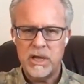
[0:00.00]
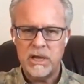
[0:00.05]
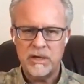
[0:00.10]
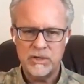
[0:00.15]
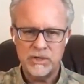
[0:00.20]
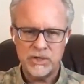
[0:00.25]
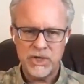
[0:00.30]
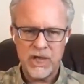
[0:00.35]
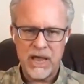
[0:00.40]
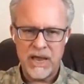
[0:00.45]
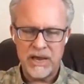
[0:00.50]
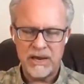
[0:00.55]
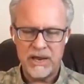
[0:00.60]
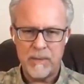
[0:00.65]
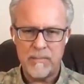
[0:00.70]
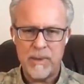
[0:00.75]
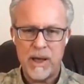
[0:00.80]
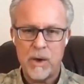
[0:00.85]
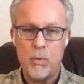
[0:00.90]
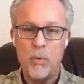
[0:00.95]

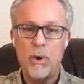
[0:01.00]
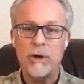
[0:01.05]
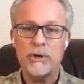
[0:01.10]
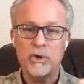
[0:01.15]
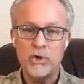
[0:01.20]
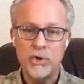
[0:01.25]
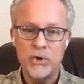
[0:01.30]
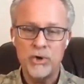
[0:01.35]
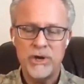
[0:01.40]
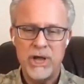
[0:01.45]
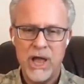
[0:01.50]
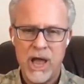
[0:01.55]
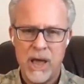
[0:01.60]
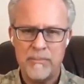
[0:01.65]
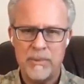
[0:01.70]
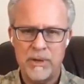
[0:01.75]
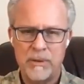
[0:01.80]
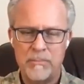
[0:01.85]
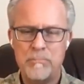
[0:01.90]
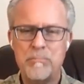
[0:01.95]
anxiety about what could
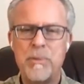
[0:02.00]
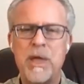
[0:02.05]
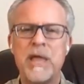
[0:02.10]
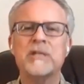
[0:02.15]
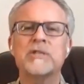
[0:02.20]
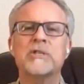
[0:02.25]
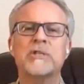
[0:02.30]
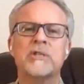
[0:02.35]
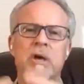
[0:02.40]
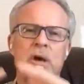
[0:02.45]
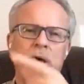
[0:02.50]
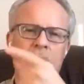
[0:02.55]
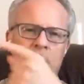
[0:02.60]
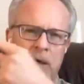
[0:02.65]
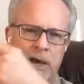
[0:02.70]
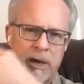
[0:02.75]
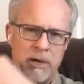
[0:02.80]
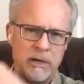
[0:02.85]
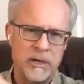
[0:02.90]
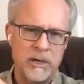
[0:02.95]
happen based
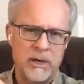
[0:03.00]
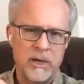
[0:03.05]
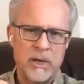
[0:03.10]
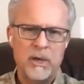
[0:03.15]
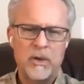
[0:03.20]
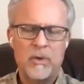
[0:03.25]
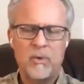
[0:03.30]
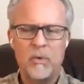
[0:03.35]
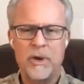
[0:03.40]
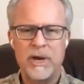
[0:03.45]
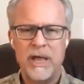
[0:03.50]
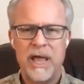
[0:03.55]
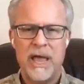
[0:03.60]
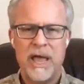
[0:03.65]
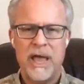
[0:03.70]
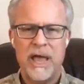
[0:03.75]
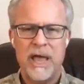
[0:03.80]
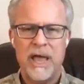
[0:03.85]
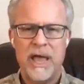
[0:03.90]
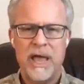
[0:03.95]
on what
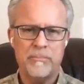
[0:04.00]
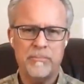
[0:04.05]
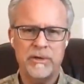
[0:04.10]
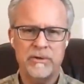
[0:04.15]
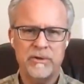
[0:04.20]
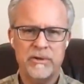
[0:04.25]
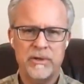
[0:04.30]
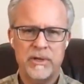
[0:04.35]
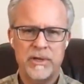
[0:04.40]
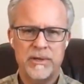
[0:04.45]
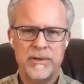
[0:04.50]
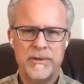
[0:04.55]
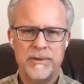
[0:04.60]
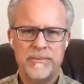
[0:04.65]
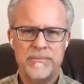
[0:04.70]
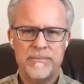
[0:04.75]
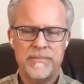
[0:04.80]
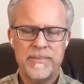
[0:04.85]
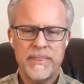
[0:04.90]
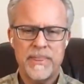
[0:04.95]
has happened.
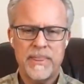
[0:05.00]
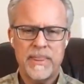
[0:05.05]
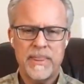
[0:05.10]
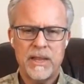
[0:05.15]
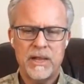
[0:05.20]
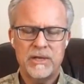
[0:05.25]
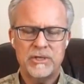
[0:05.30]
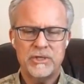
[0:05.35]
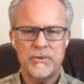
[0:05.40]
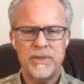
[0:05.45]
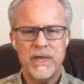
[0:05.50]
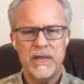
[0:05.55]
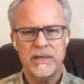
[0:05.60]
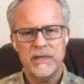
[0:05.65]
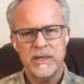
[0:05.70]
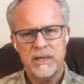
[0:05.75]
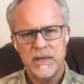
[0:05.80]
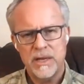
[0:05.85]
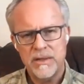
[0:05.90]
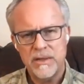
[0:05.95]
So
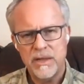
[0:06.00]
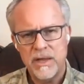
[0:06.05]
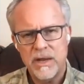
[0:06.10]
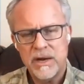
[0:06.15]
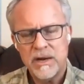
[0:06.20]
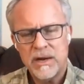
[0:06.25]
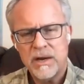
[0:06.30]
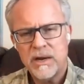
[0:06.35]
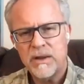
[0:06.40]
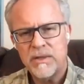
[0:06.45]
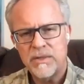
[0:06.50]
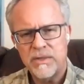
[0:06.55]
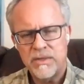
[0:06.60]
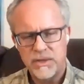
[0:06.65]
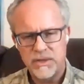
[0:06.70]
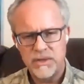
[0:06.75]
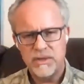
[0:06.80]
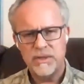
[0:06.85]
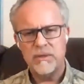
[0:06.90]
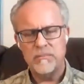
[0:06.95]
that
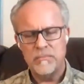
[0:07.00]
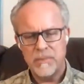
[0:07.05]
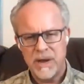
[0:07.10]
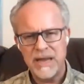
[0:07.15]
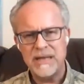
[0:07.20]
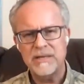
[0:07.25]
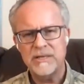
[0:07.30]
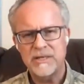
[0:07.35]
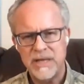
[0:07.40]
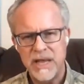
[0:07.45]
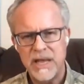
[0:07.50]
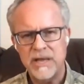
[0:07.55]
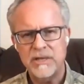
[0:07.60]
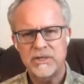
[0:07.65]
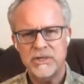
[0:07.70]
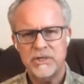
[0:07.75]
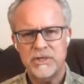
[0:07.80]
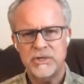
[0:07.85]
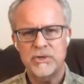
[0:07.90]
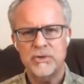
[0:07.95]
the mind
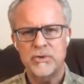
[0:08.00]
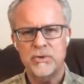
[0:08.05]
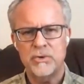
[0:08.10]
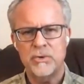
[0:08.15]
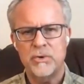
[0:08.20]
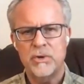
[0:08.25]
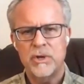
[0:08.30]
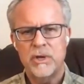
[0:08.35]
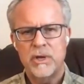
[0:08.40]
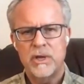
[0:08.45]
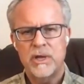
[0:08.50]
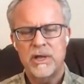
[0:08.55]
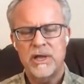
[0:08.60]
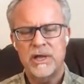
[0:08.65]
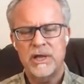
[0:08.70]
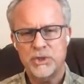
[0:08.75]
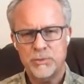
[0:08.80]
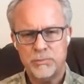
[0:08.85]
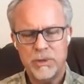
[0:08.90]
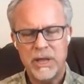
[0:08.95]
tends to
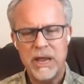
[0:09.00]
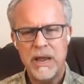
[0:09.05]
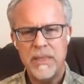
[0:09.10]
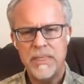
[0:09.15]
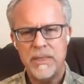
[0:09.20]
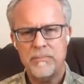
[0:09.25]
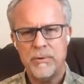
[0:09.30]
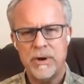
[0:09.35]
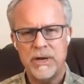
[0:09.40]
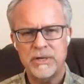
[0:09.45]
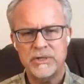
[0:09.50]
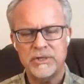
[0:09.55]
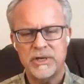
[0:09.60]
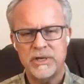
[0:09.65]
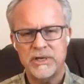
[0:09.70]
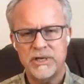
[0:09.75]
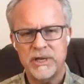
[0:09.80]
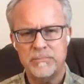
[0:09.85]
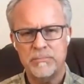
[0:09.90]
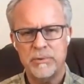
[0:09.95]
explain the
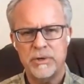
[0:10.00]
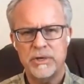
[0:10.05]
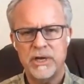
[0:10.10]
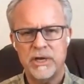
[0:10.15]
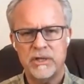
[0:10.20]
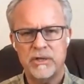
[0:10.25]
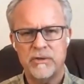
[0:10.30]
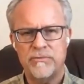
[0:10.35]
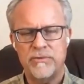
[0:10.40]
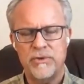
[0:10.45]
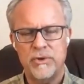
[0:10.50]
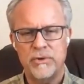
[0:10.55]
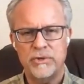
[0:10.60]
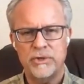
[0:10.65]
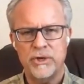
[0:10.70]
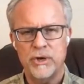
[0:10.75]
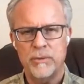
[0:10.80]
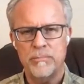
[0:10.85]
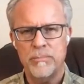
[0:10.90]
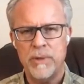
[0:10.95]
present and predict the
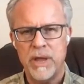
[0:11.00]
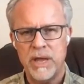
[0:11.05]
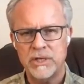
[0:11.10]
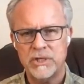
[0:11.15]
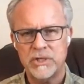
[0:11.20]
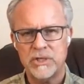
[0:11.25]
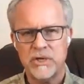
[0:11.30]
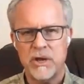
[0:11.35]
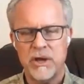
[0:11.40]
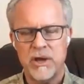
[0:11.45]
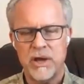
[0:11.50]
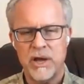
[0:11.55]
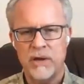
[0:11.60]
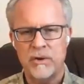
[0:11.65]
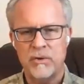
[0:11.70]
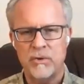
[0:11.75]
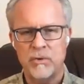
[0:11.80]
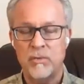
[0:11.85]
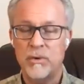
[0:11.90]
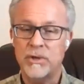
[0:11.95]
future based
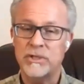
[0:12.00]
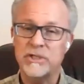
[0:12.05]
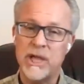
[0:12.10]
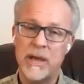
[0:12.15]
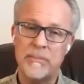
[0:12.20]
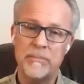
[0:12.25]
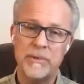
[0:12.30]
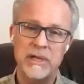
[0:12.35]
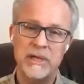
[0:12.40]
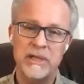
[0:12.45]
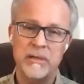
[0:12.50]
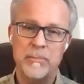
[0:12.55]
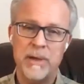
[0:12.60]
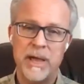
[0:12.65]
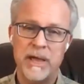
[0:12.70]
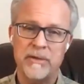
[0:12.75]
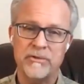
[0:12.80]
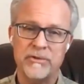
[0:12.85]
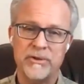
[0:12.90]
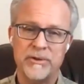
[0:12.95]
on what's happened in the
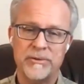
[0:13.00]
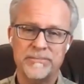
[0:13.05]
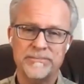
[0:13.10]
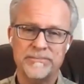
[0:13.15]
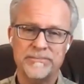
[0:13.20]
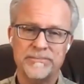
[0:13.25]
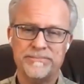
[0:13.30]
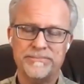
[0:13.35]
past.